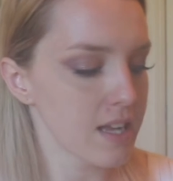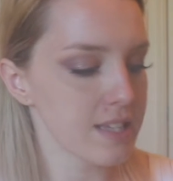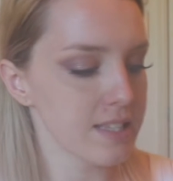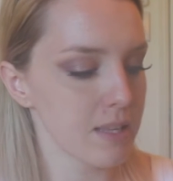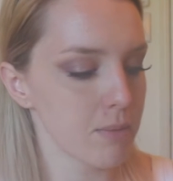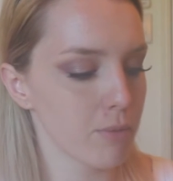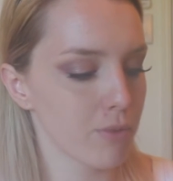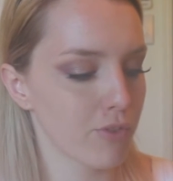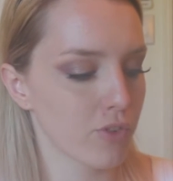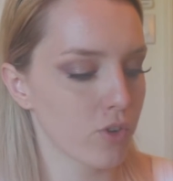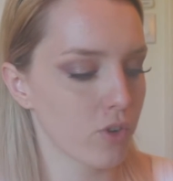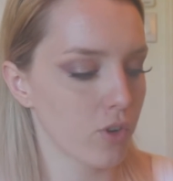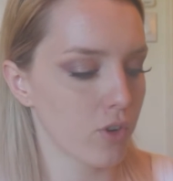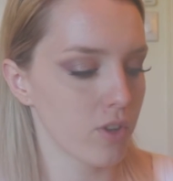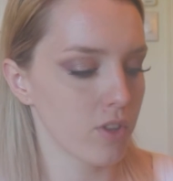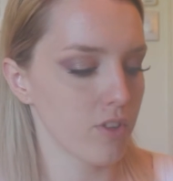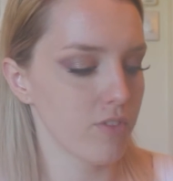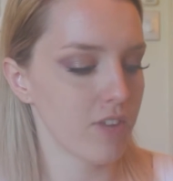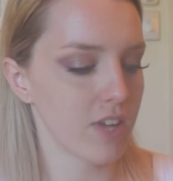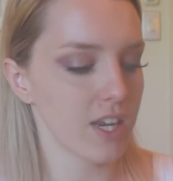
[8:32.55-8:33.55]
I said before,
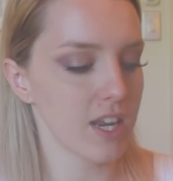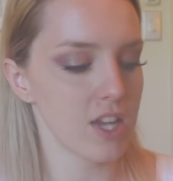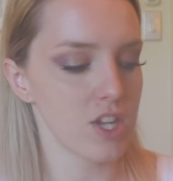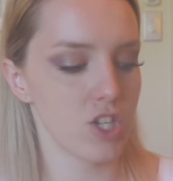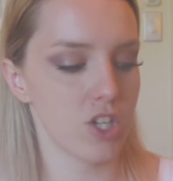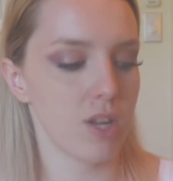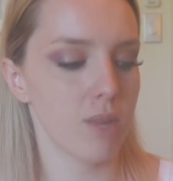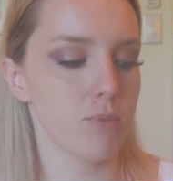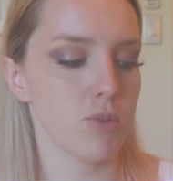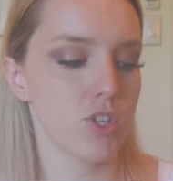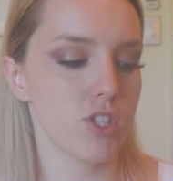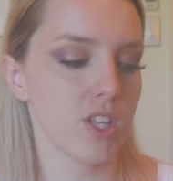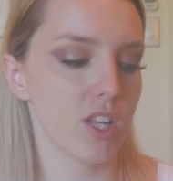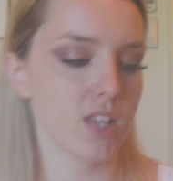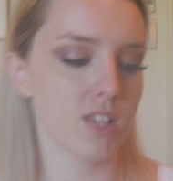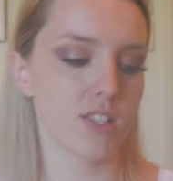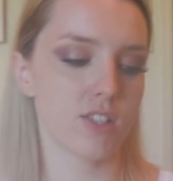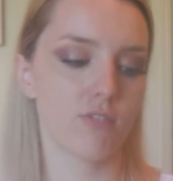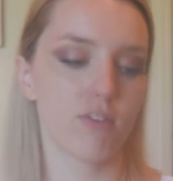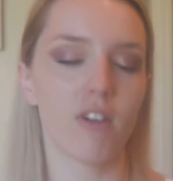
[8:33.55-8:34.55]
the foundation I'm using
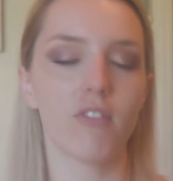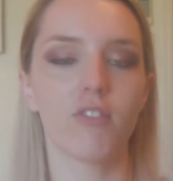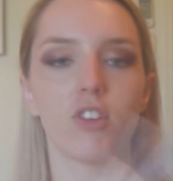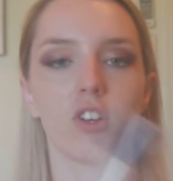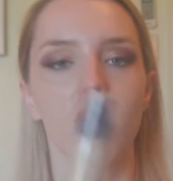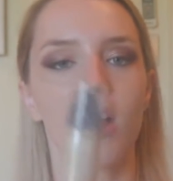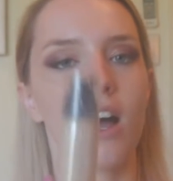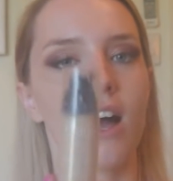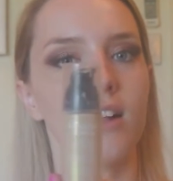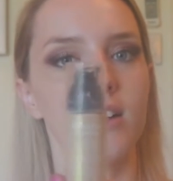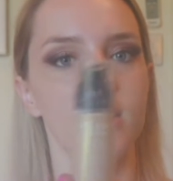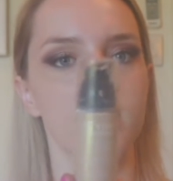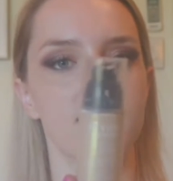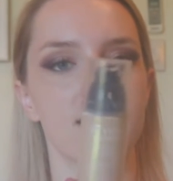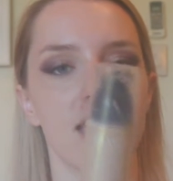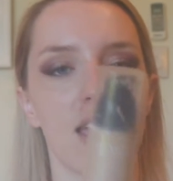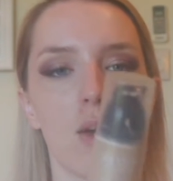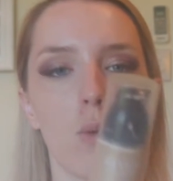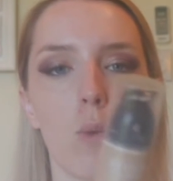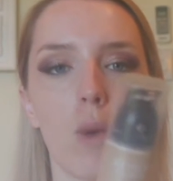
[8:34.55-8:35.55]
is the Revlon Color
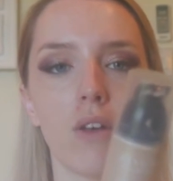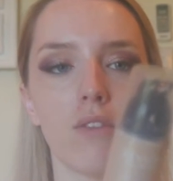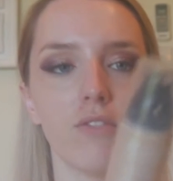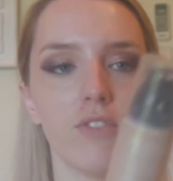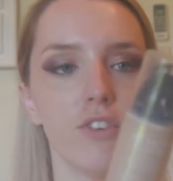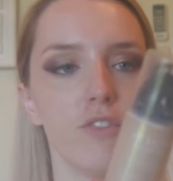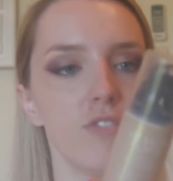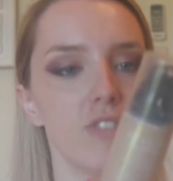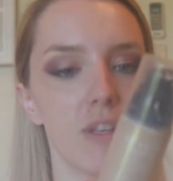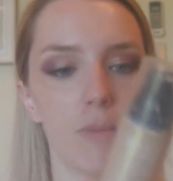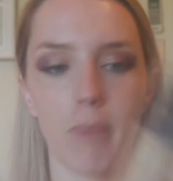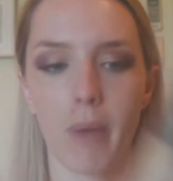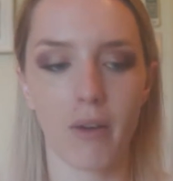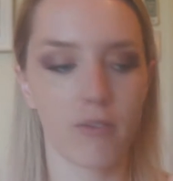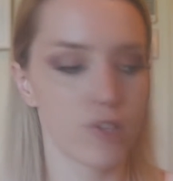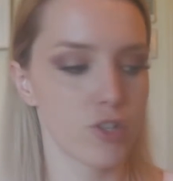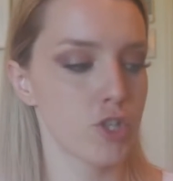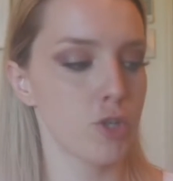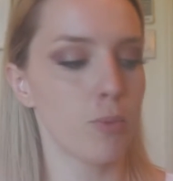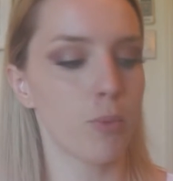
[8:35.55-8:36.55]
Stay 150
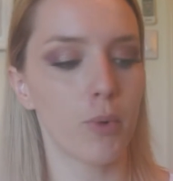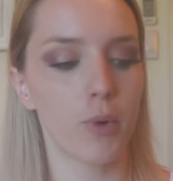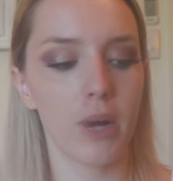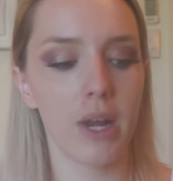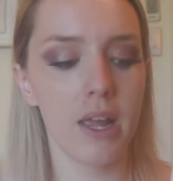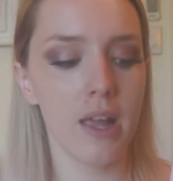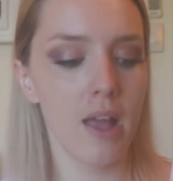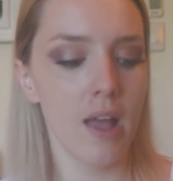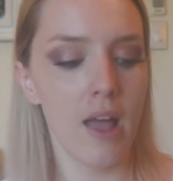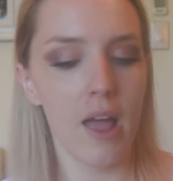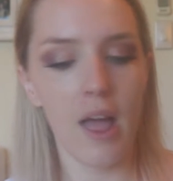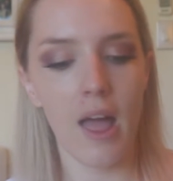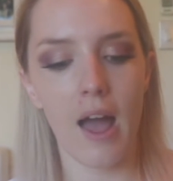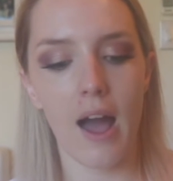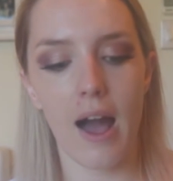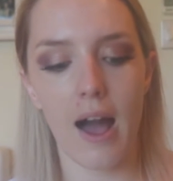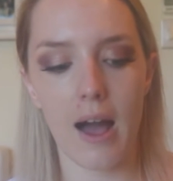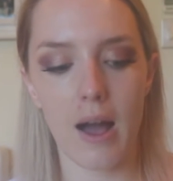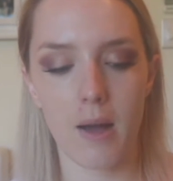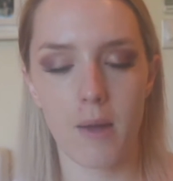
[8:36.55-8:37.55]
Buff Chamois.
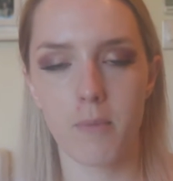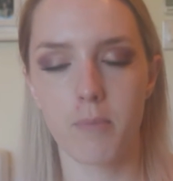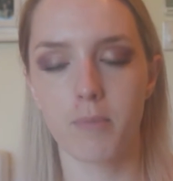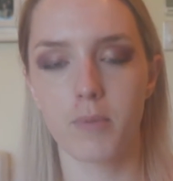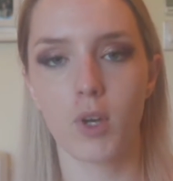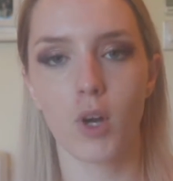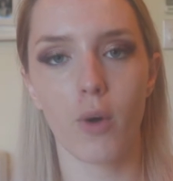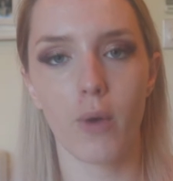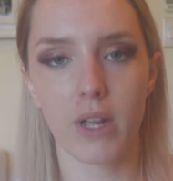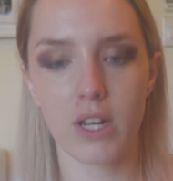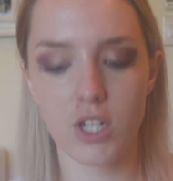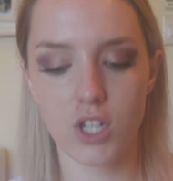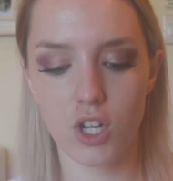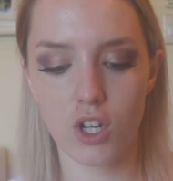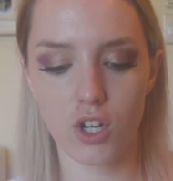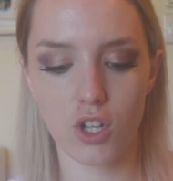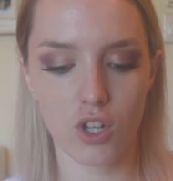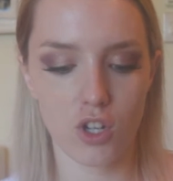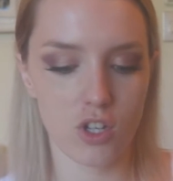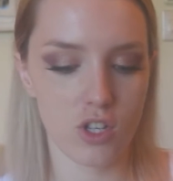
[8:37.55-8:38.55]
I'm going to
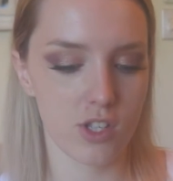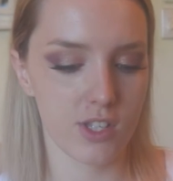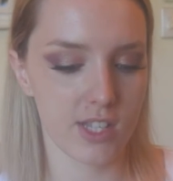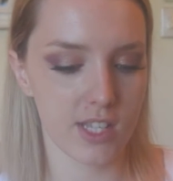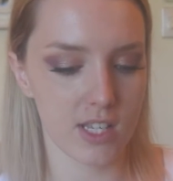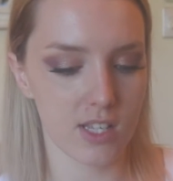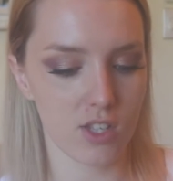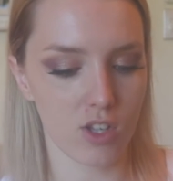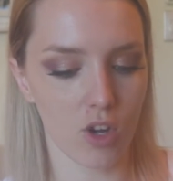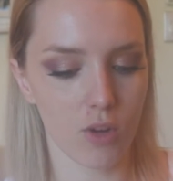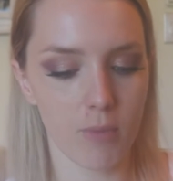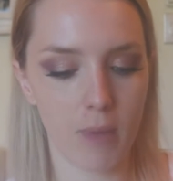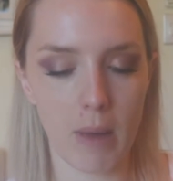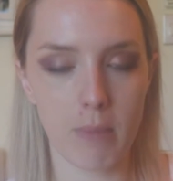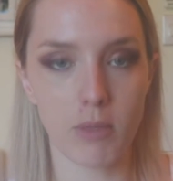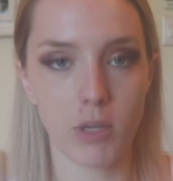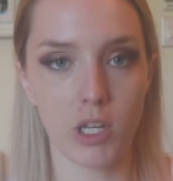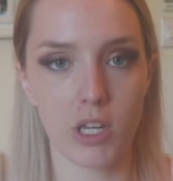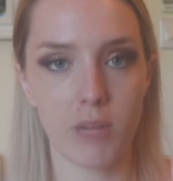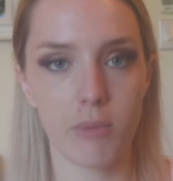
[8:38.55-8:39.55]
use this on my
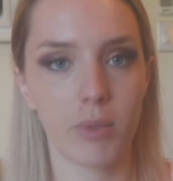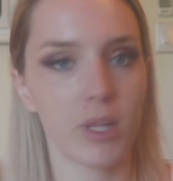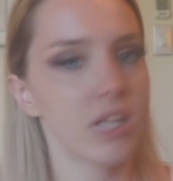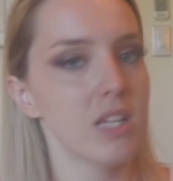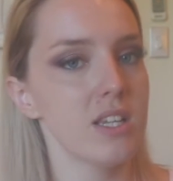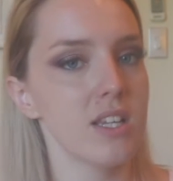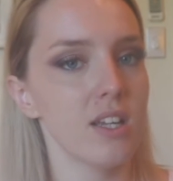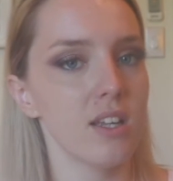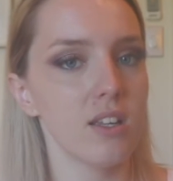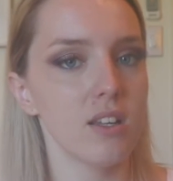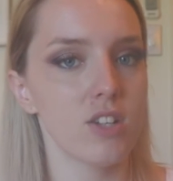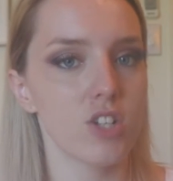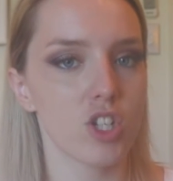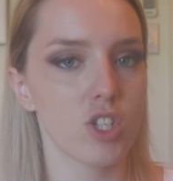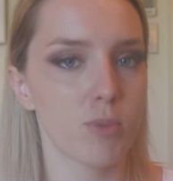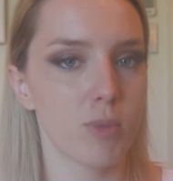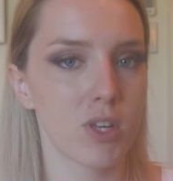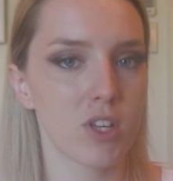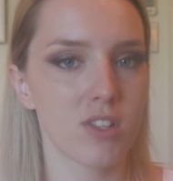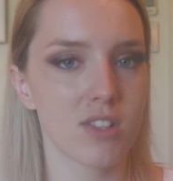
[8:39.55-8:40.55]
beauty blender
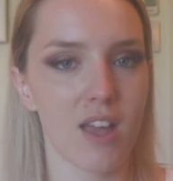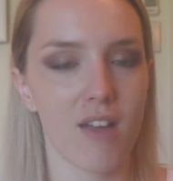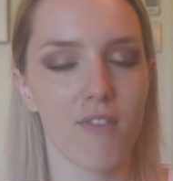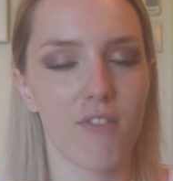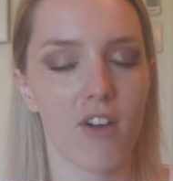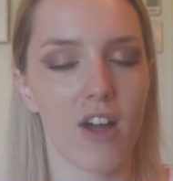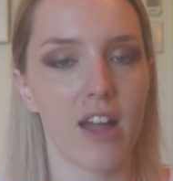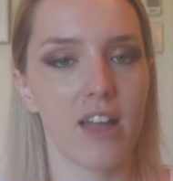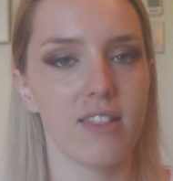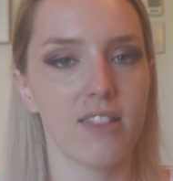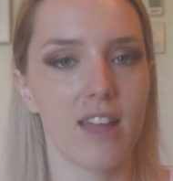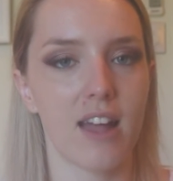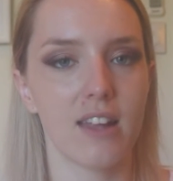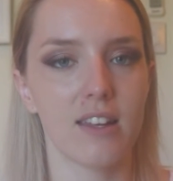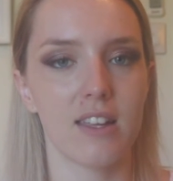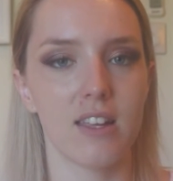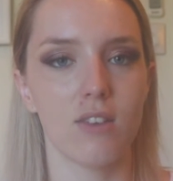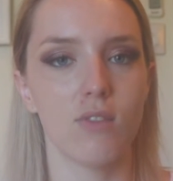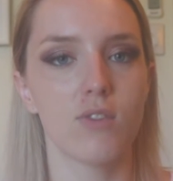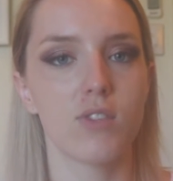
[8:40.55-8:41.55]
just because I find that
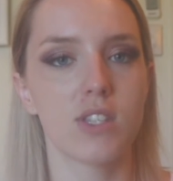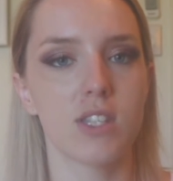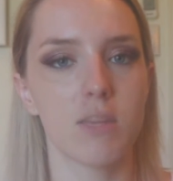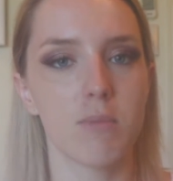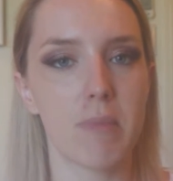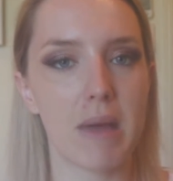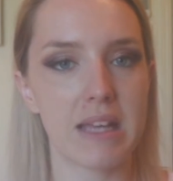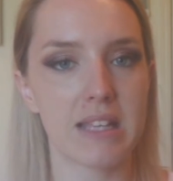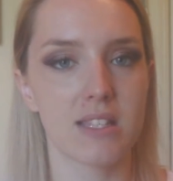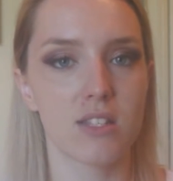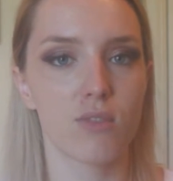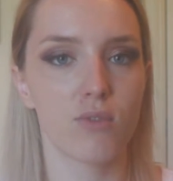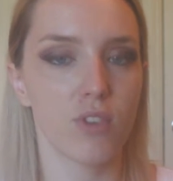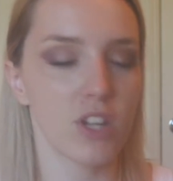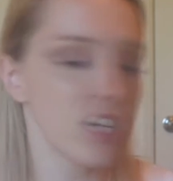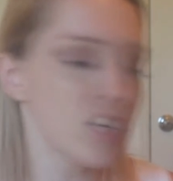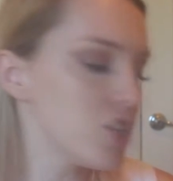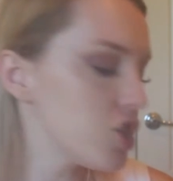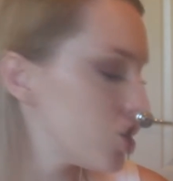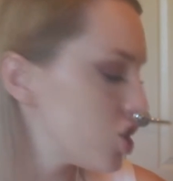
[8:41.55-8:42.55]
gives the best
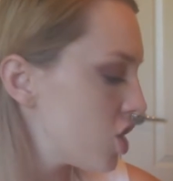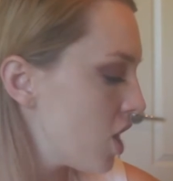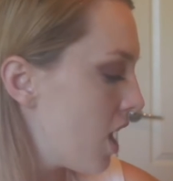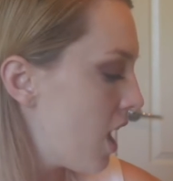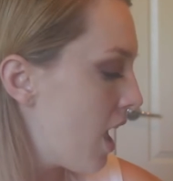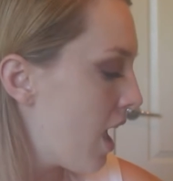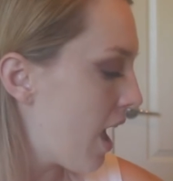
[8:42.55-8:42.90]
finish.